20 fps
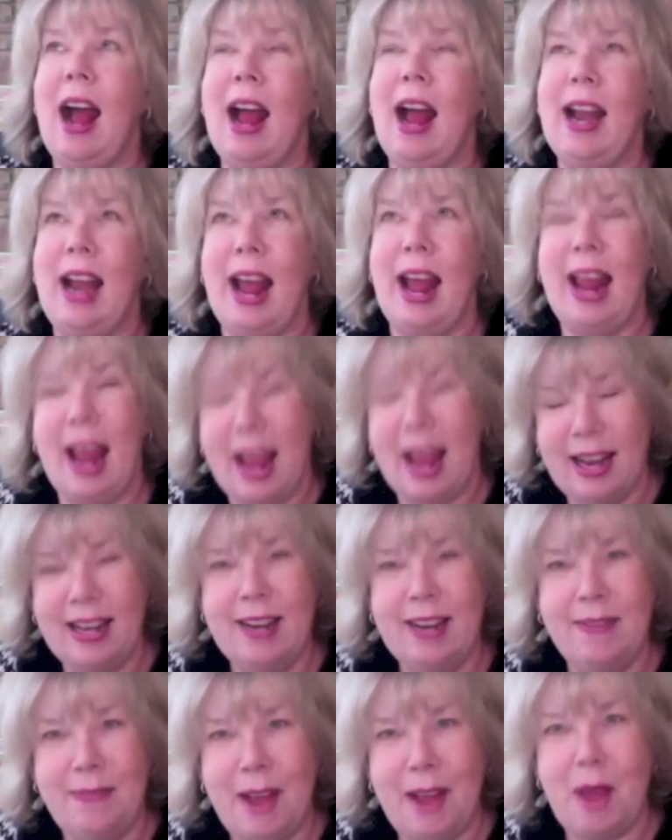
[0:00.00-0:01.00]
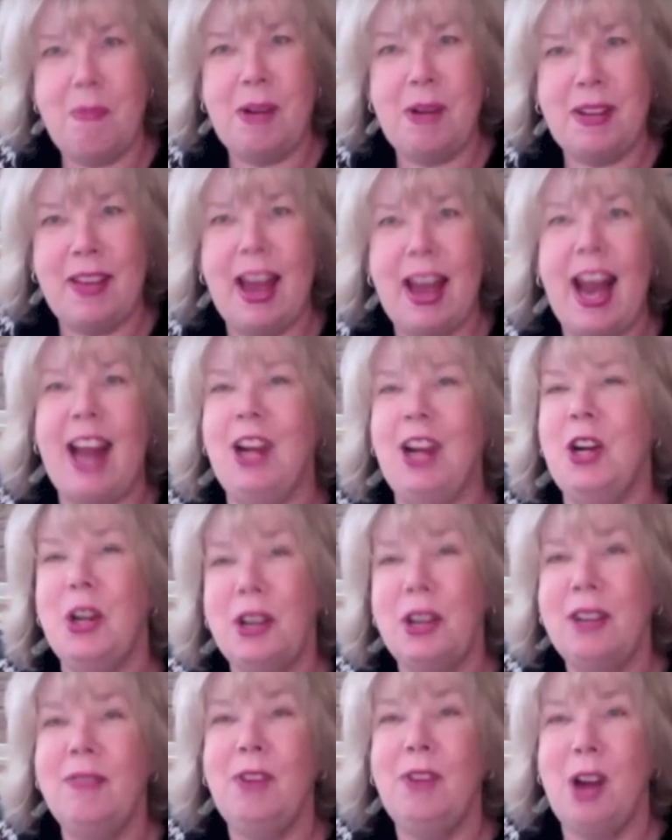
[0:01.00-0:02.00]
I had enough fabric that I
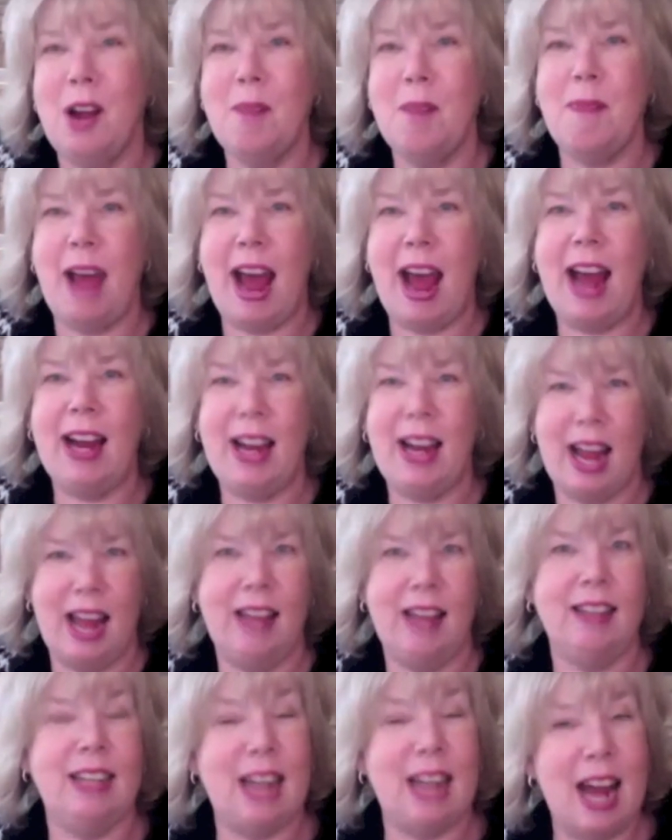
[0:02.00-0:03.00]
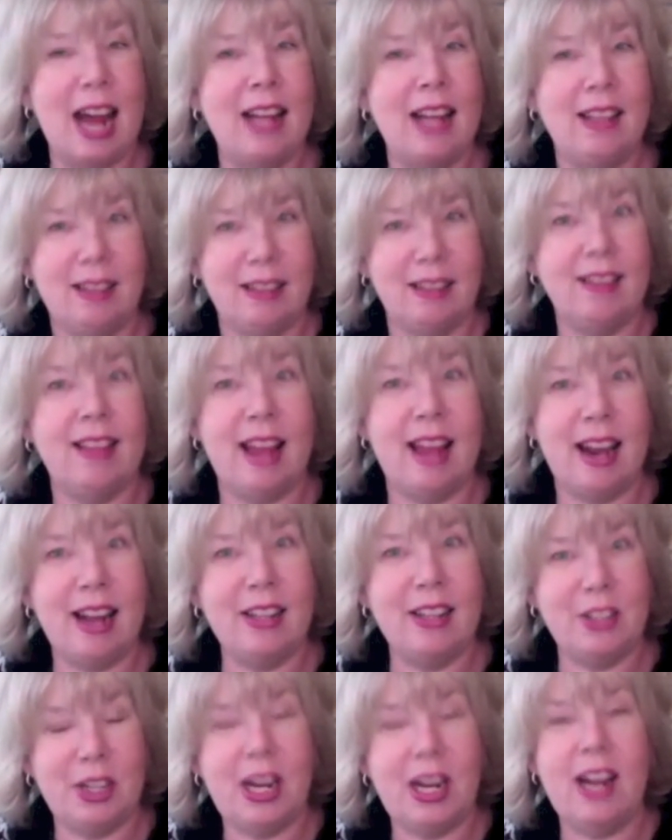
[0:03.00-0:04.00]
could have gone back and cut that
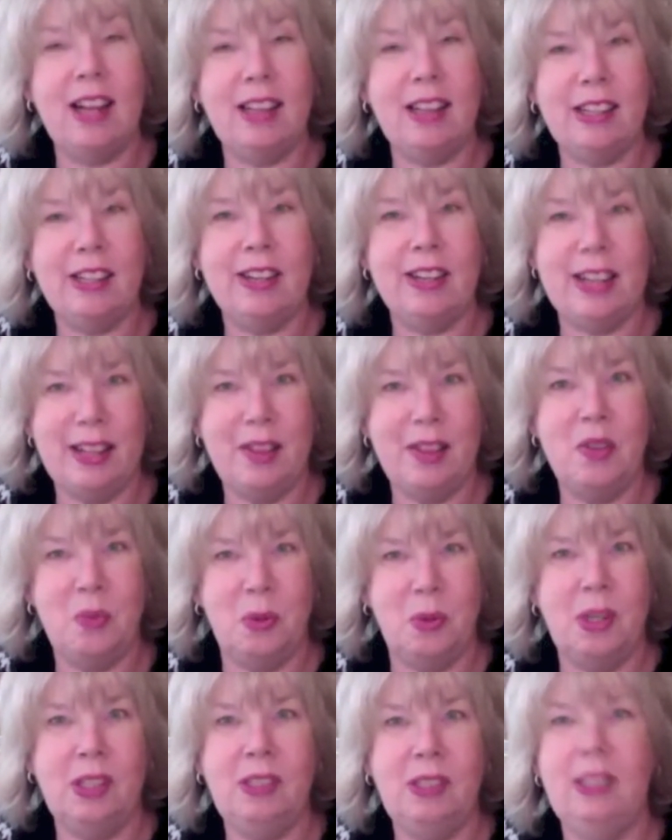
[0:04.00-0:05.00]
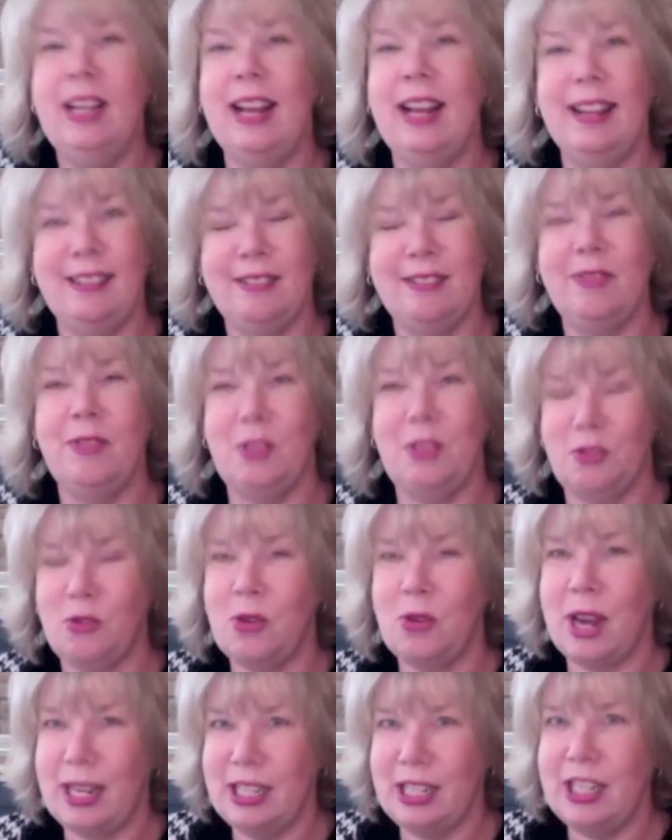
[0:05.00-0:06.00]
undercolor in the wool and
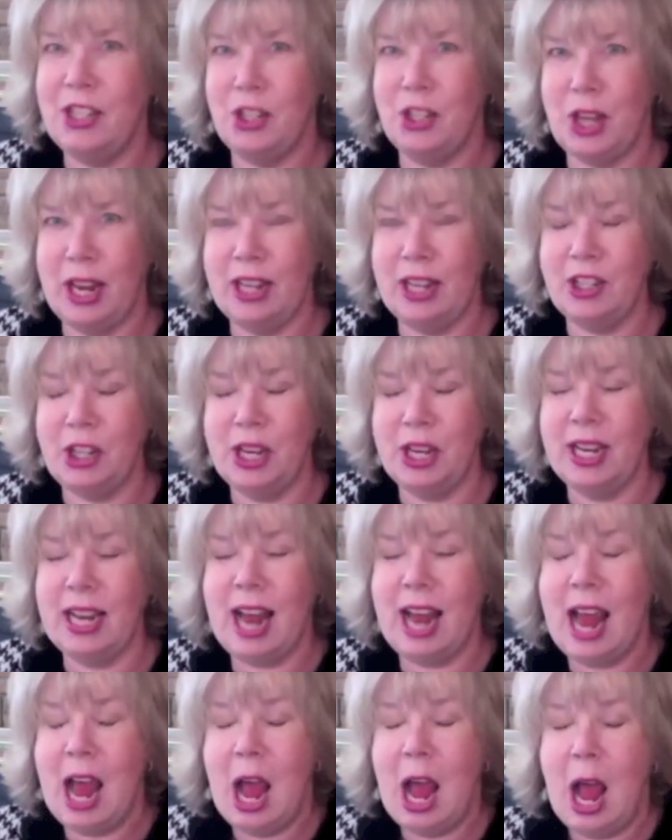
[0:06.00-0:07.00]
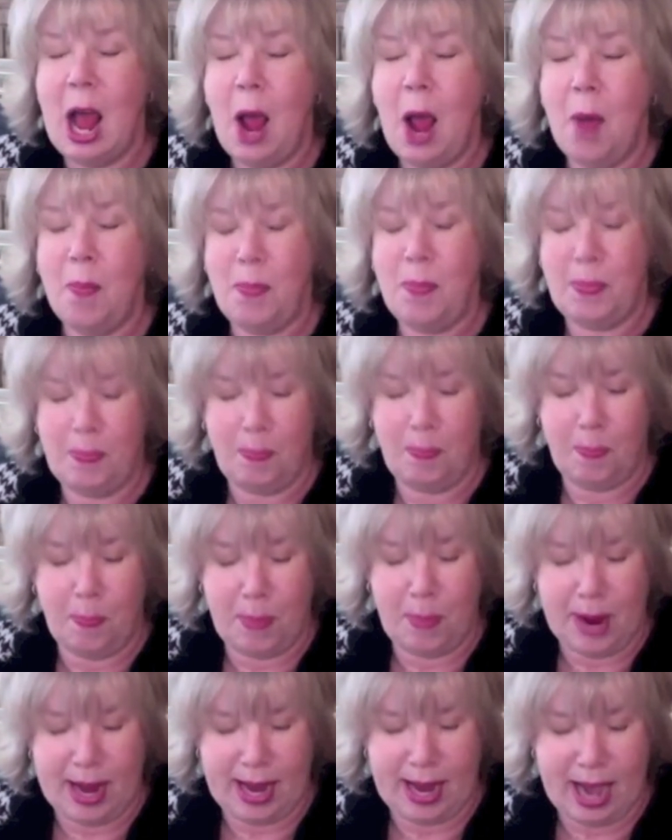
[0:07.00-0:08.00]
tried to change it,
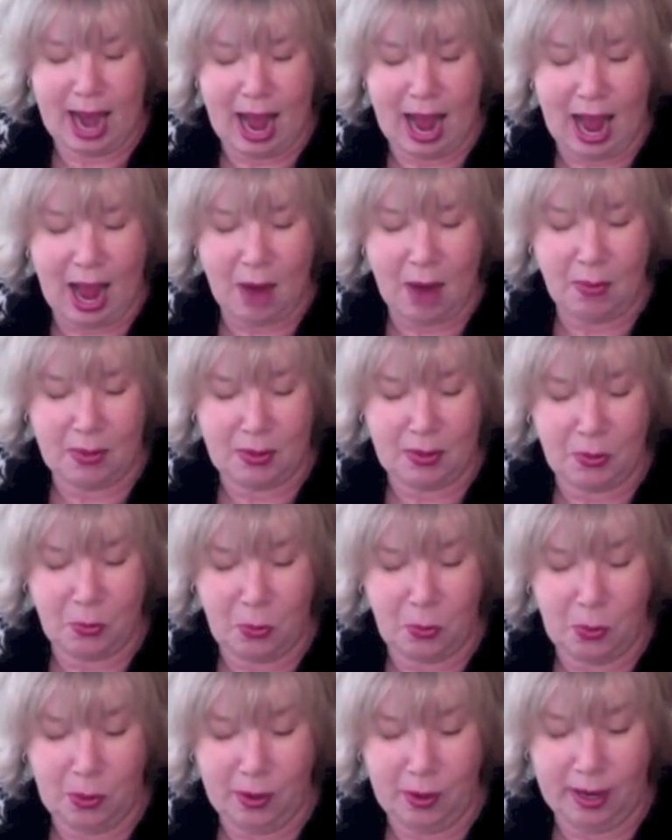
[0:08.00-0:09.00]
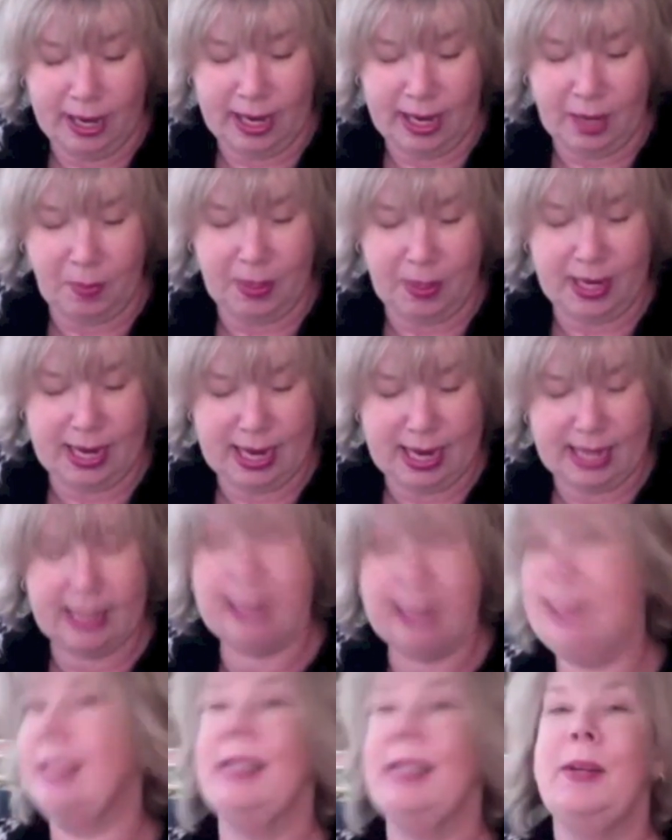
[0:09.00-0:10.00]
but I was worried
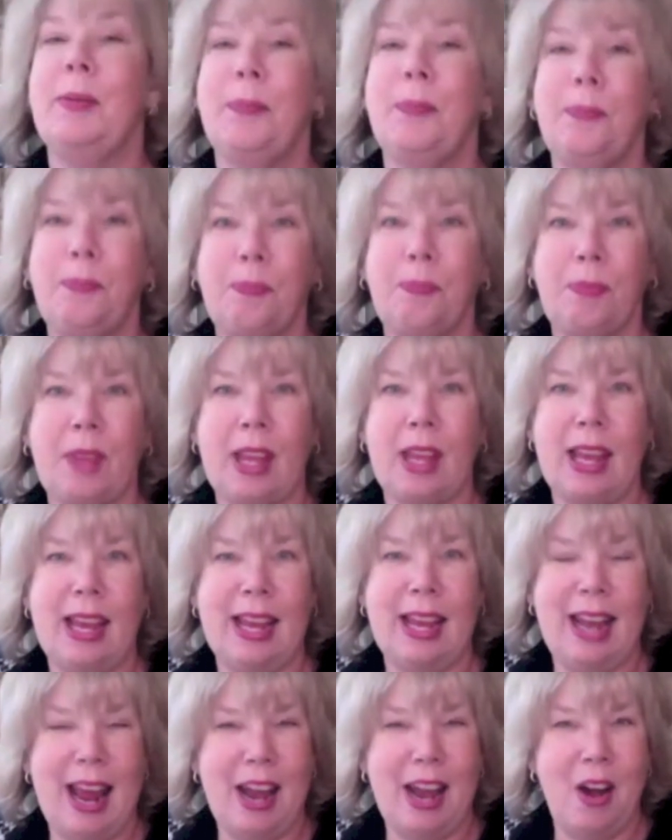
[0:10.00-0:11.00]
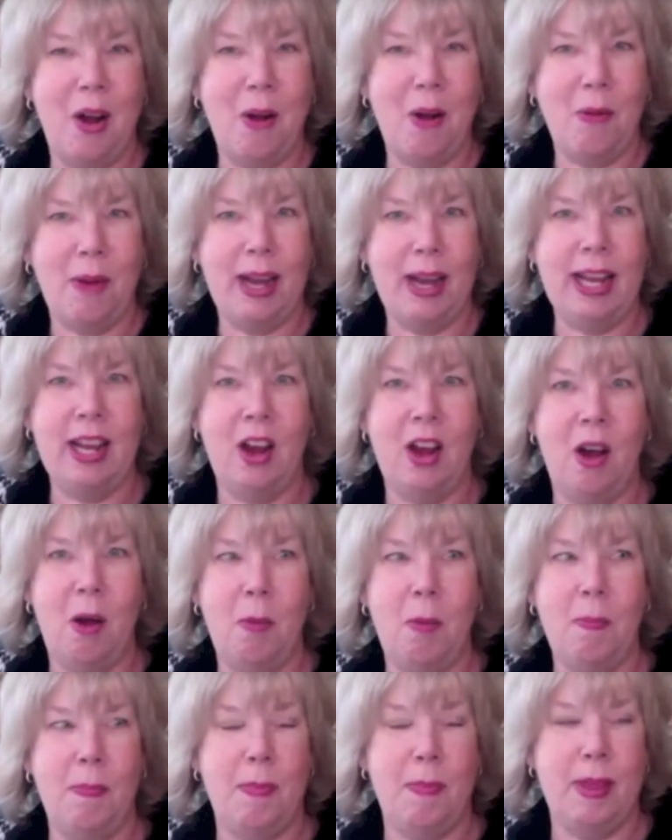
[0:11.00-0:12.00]
because it had already
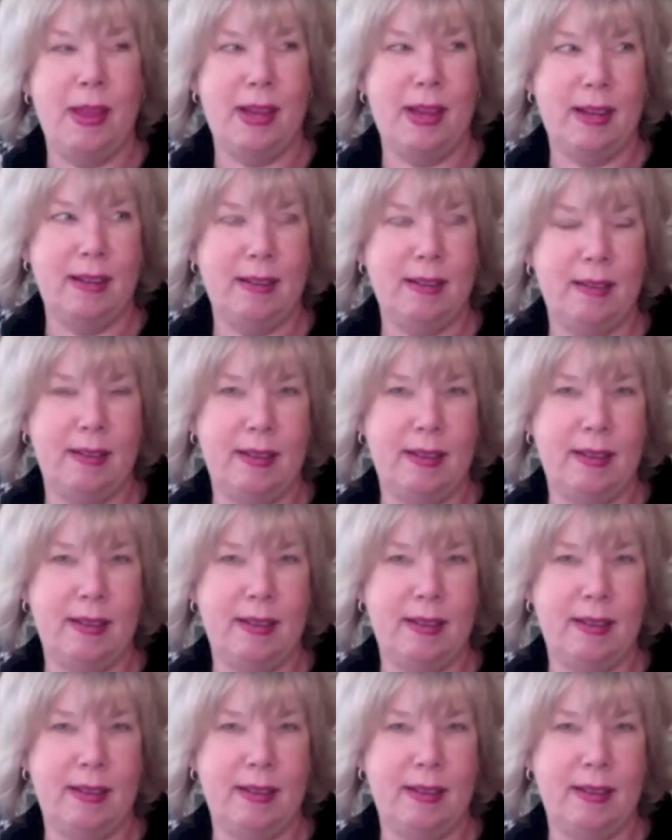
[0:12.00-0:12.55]
the